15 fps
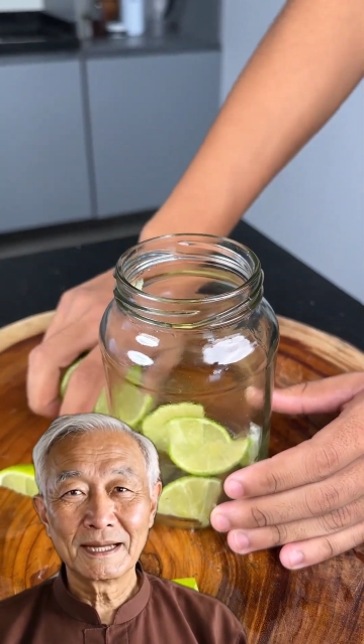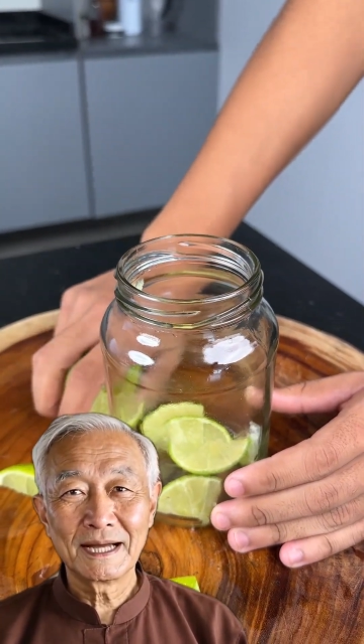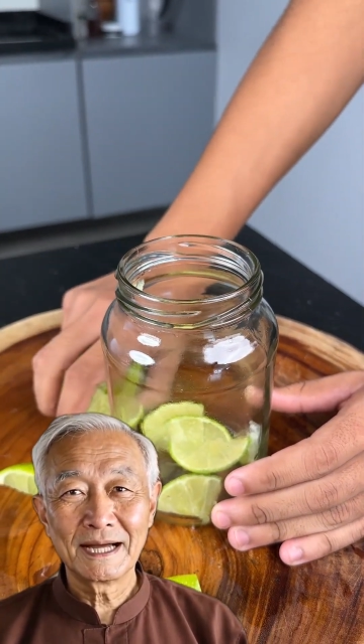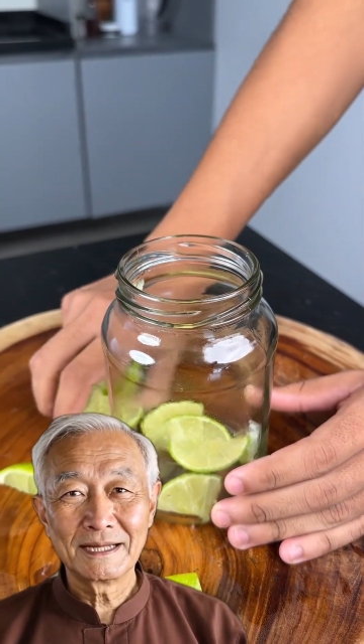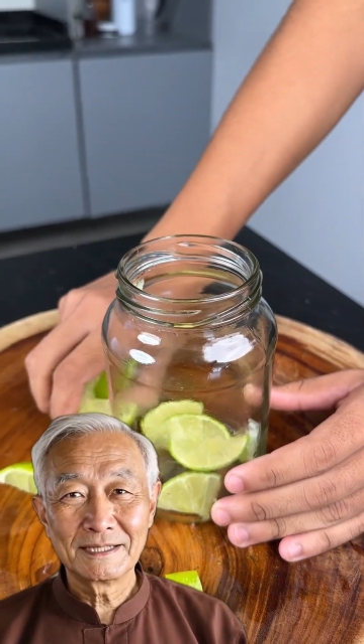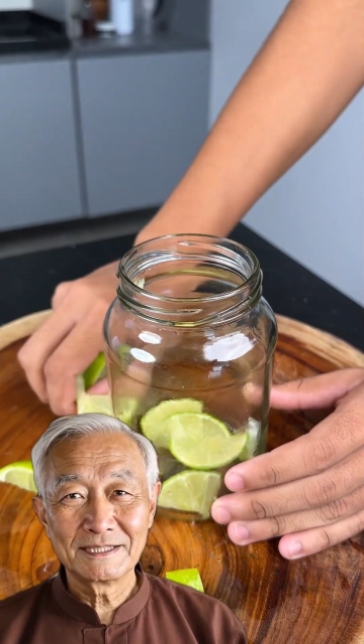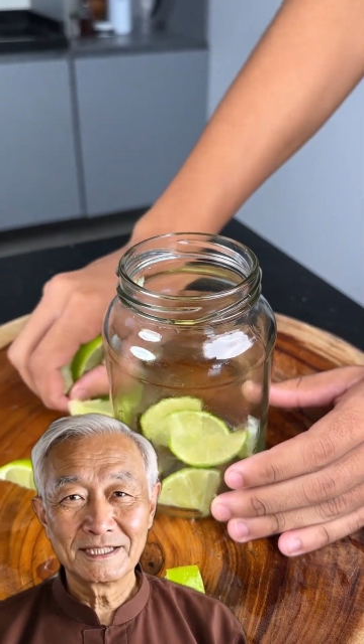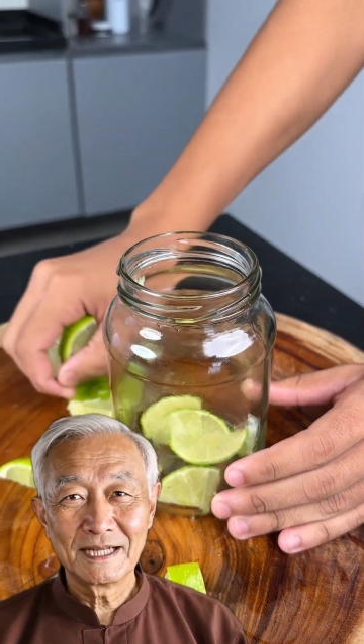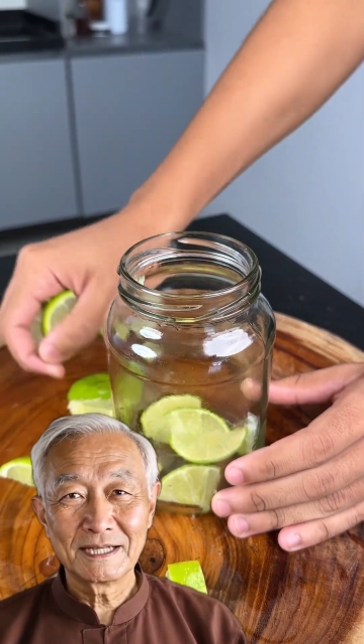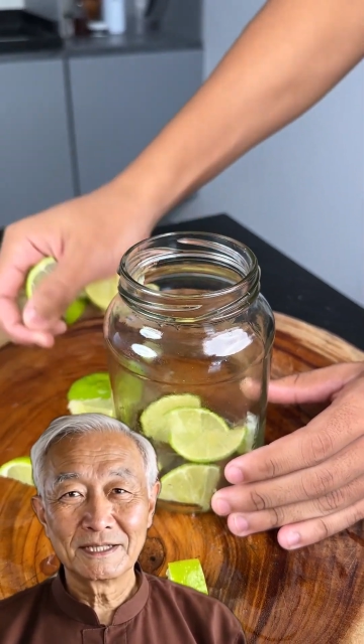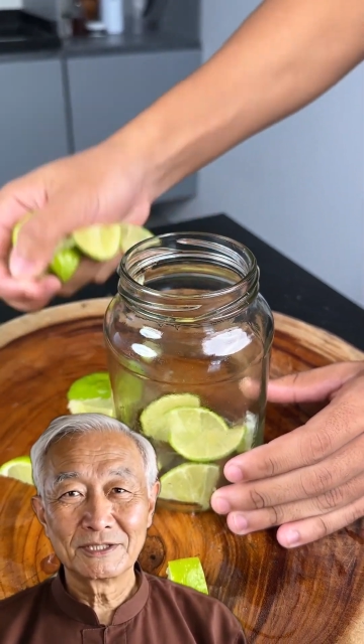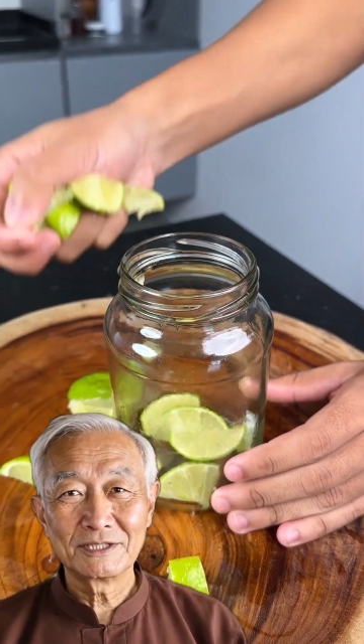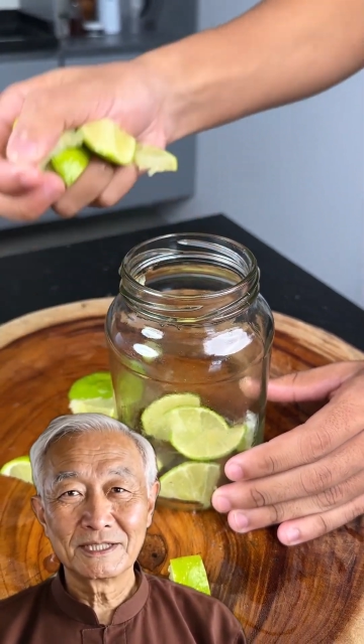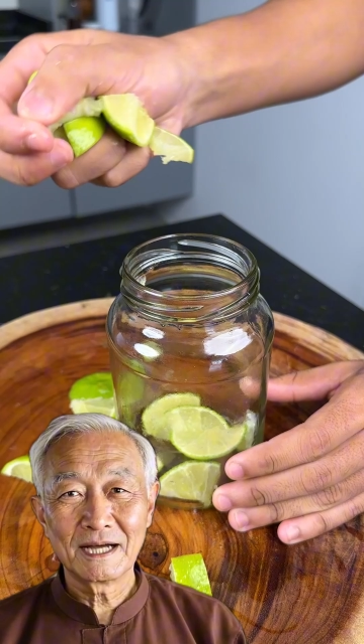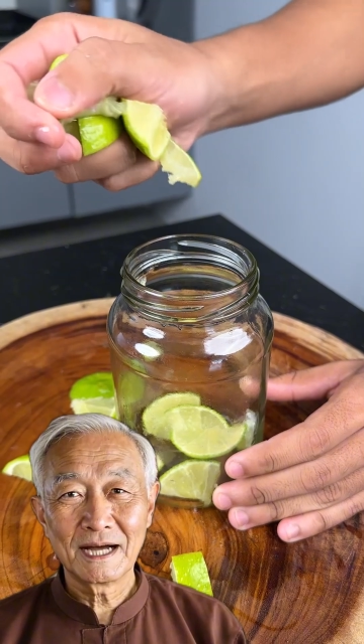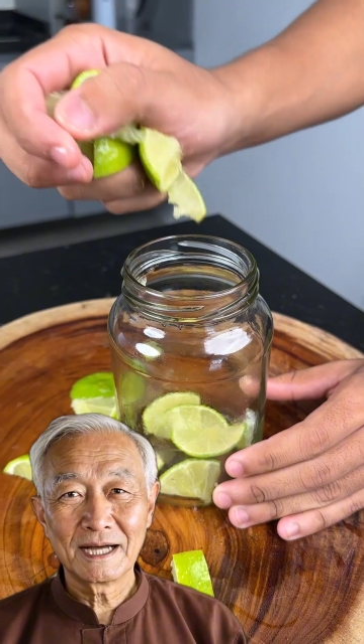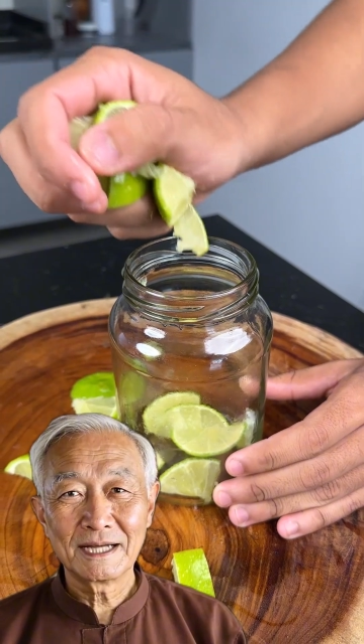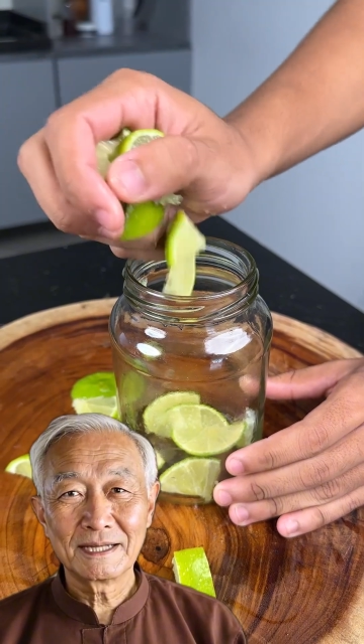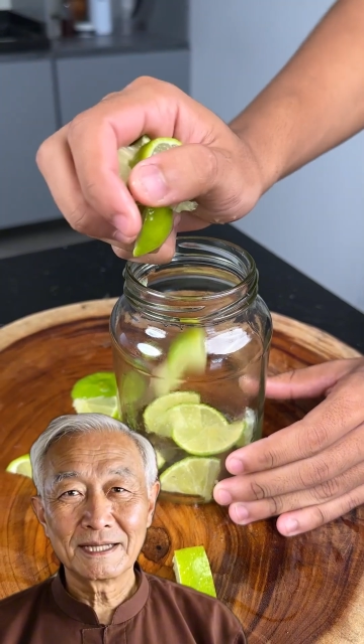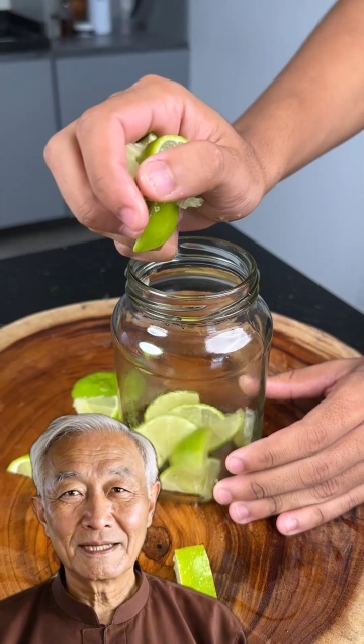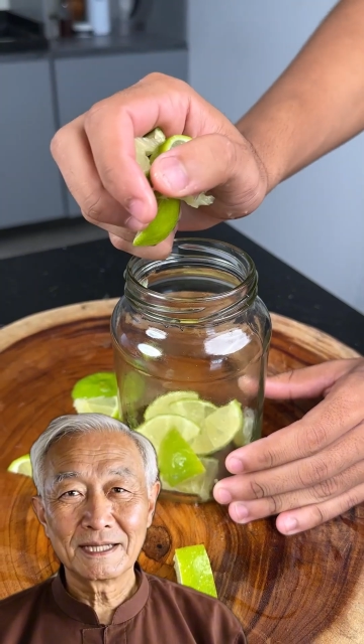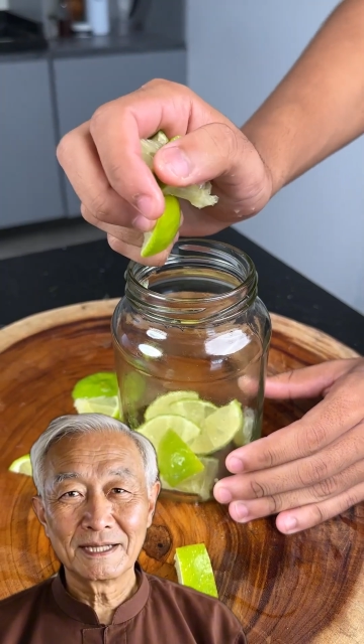and set
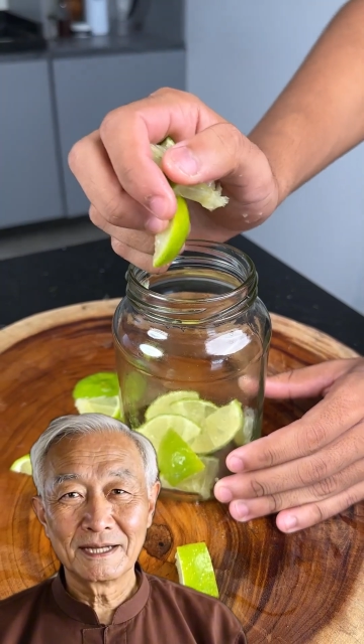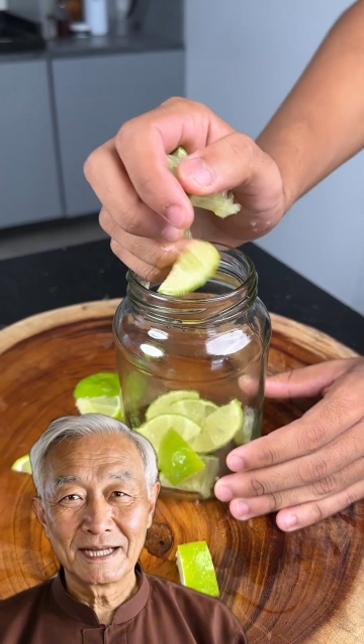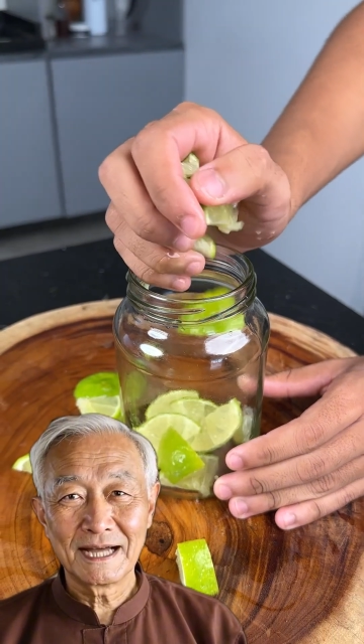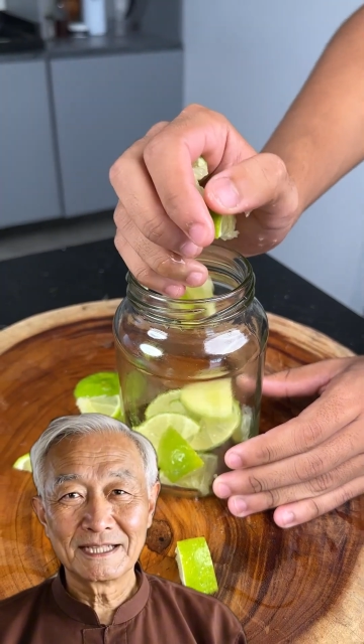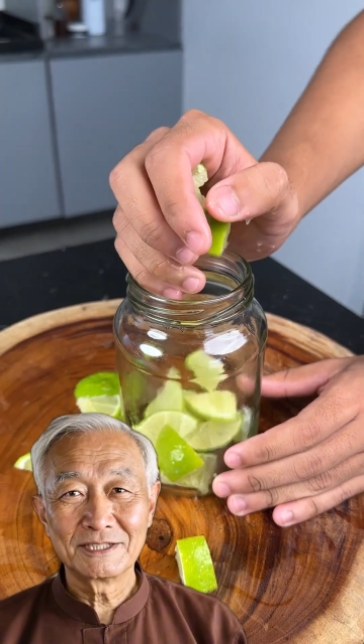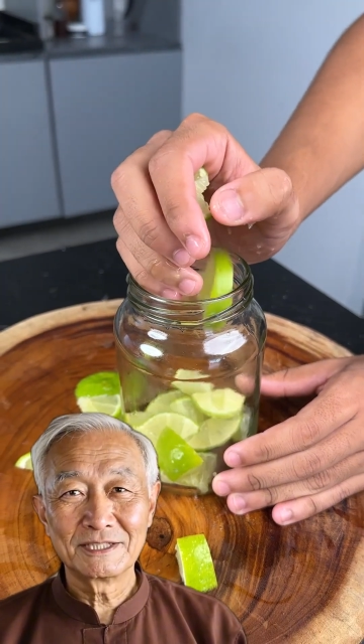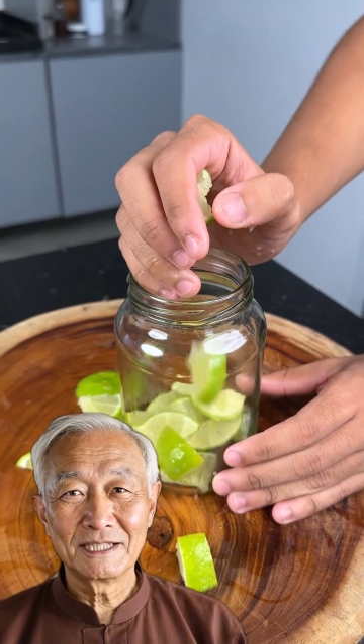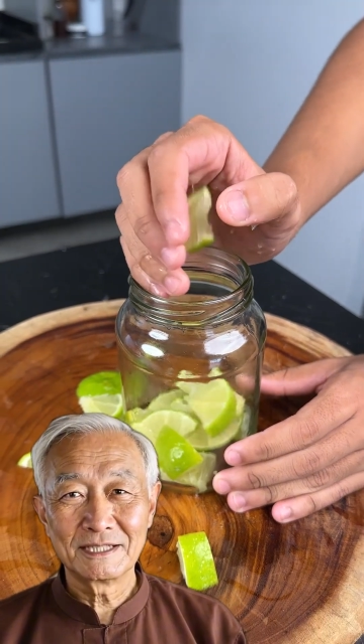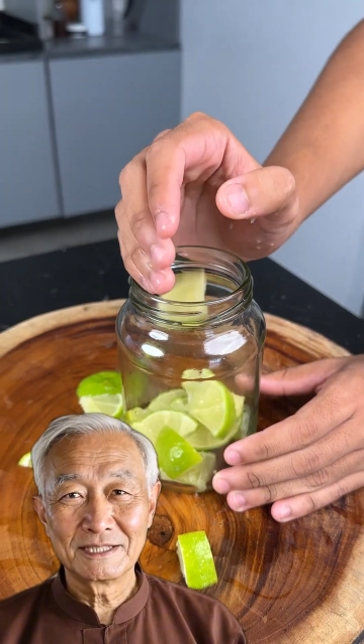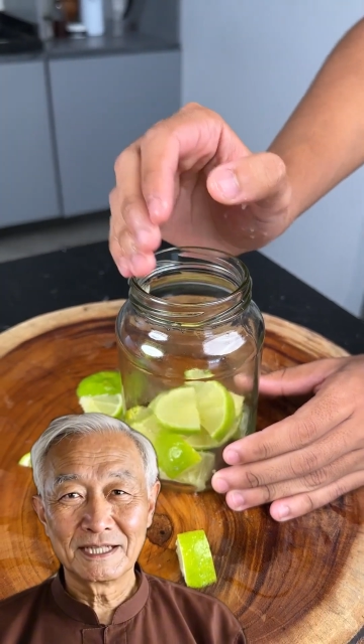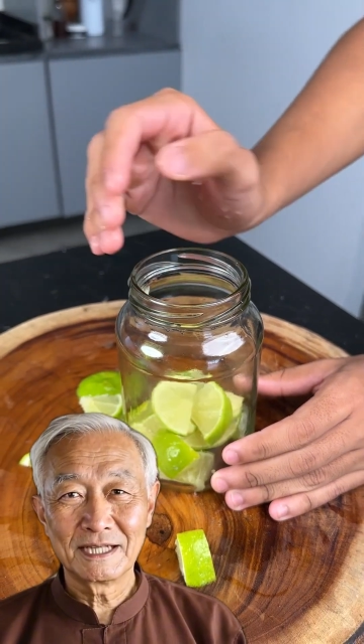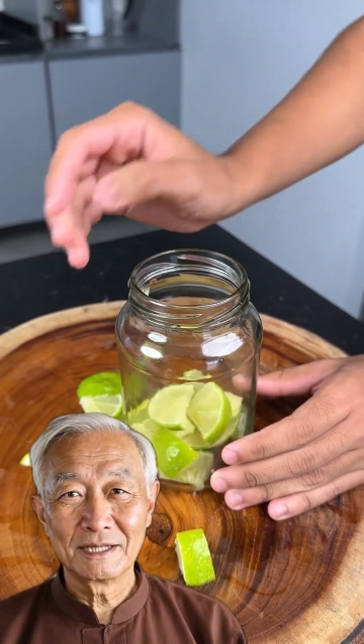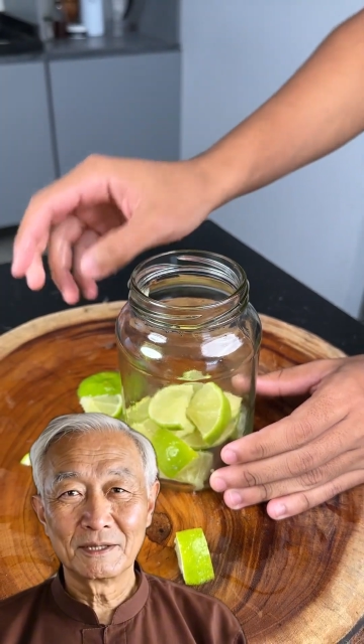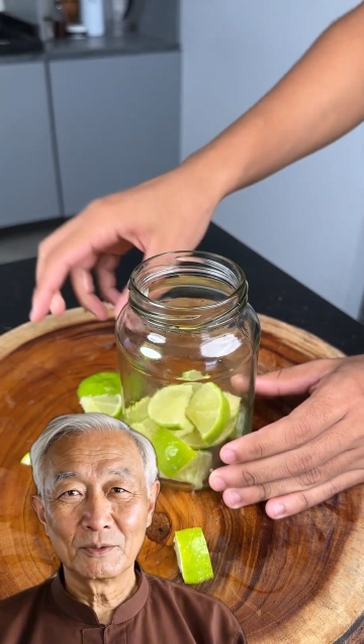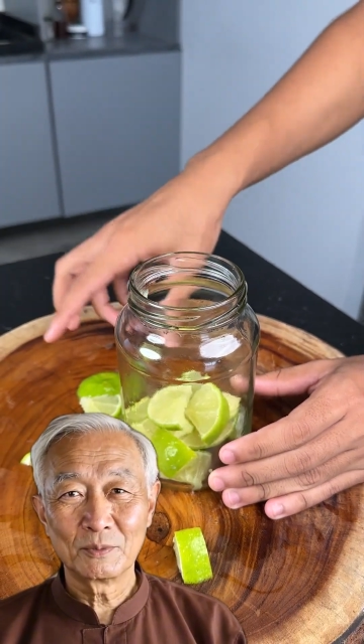aside in a glass container